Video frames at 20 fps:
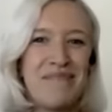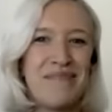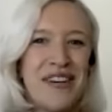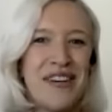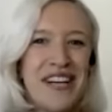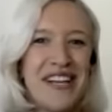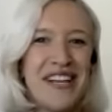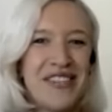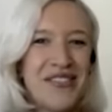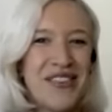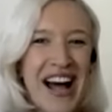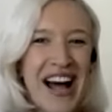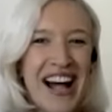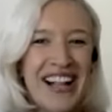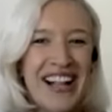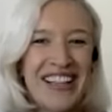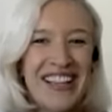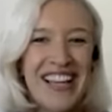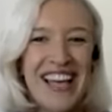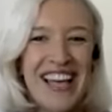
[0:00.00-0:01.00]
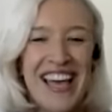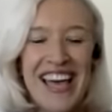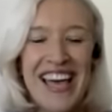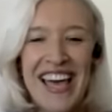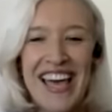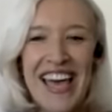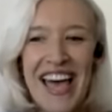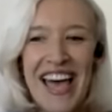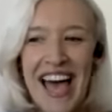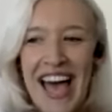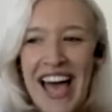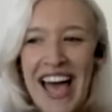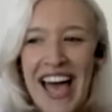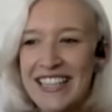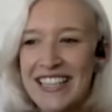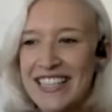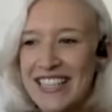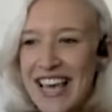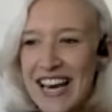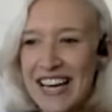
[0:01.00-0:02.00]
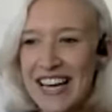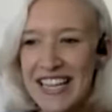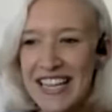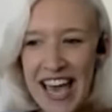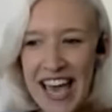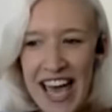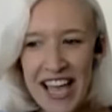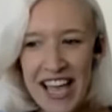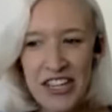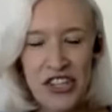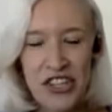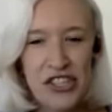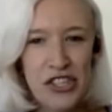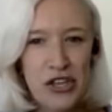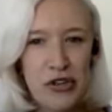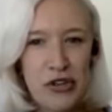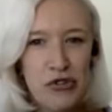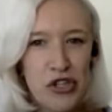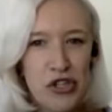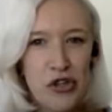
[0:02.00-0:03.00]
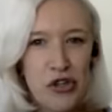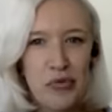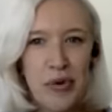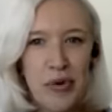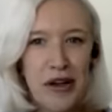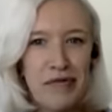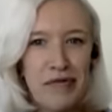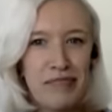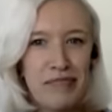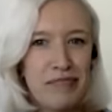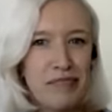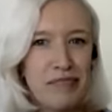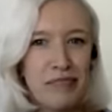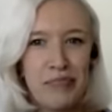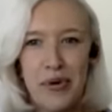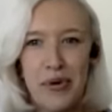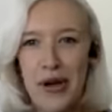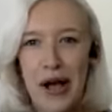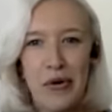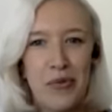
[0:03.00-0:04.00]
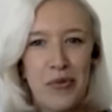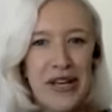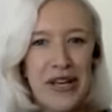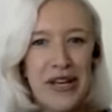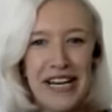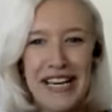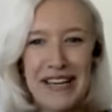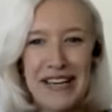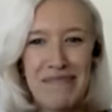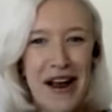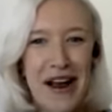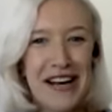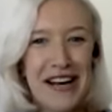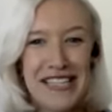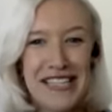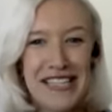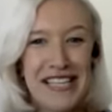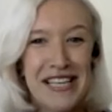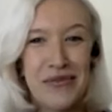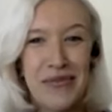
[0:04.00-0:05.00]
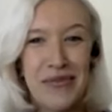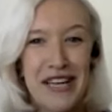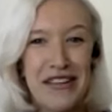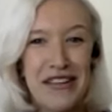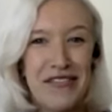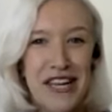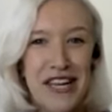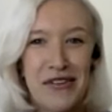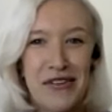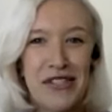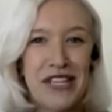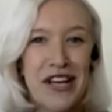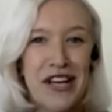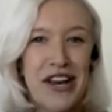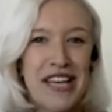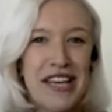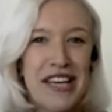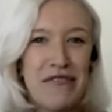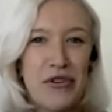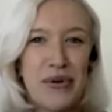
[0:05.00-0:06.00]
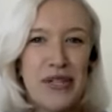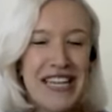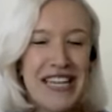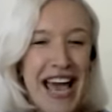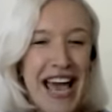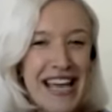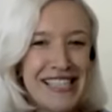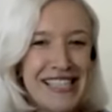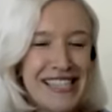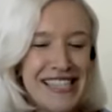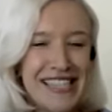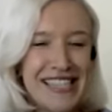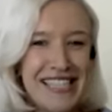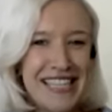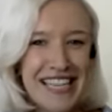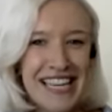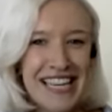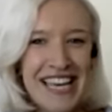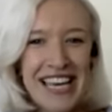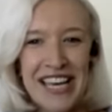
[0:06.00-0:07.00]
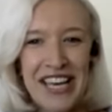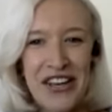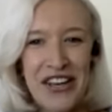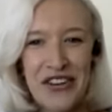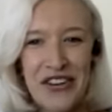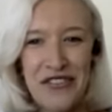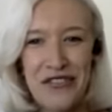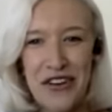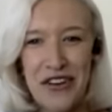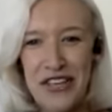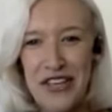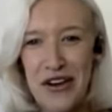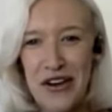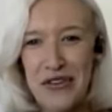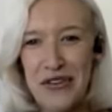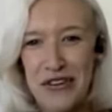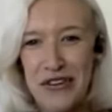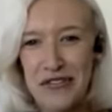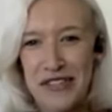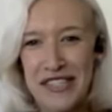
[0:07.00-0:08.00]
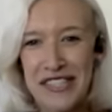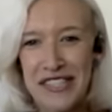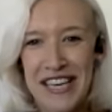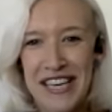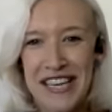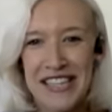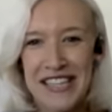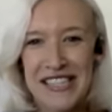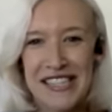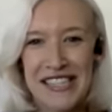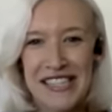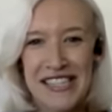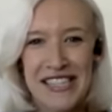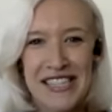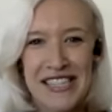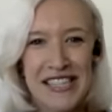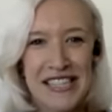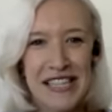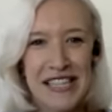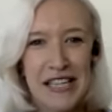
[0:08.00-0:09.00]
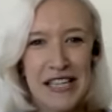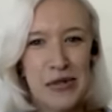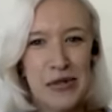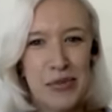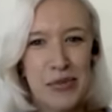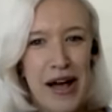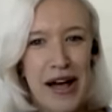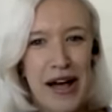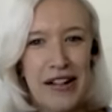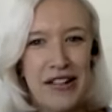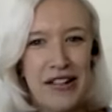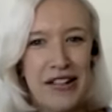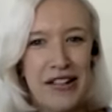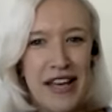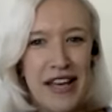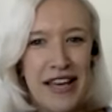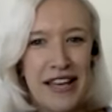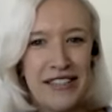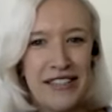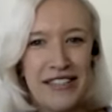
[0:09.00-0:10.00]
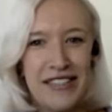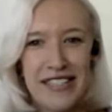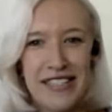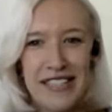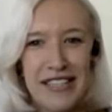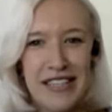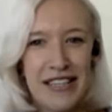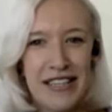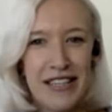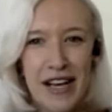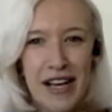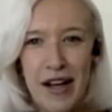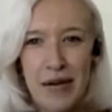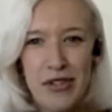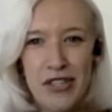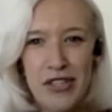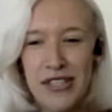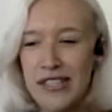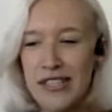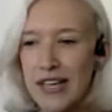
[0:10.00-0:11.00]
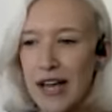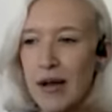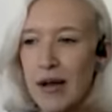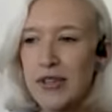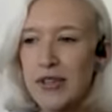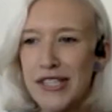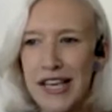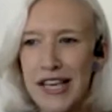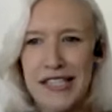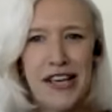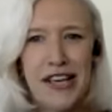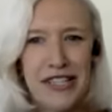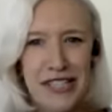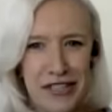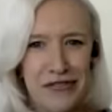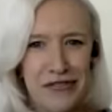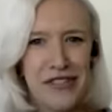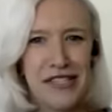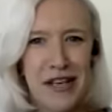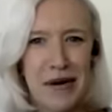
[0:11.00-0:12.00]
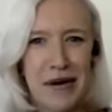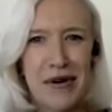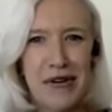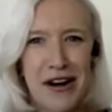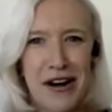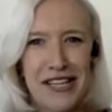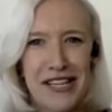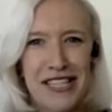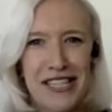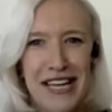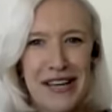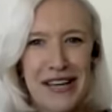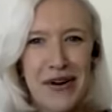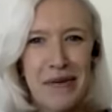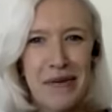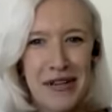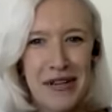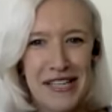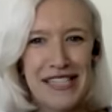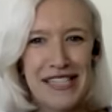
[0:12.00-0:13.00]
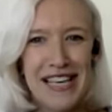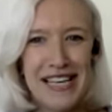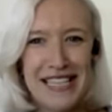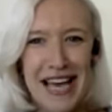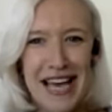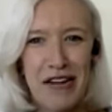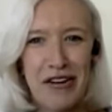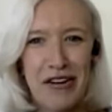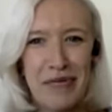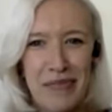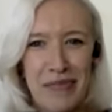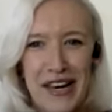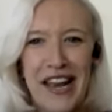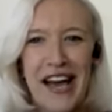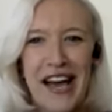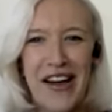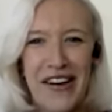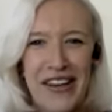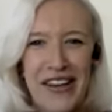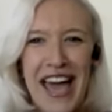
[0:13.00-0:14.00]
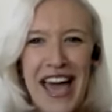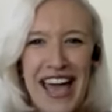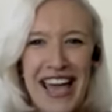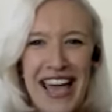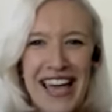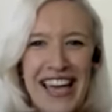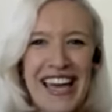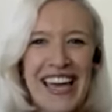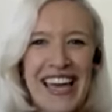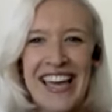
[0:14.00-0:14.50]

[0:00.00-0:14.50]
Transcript: as well. And then, just YouTube. I put out weekly practices, weekly videos to kind of give you a taste of yoga for singers as well. And I'm just excited for summer, actually, where I'm going to sit down and be like, okay,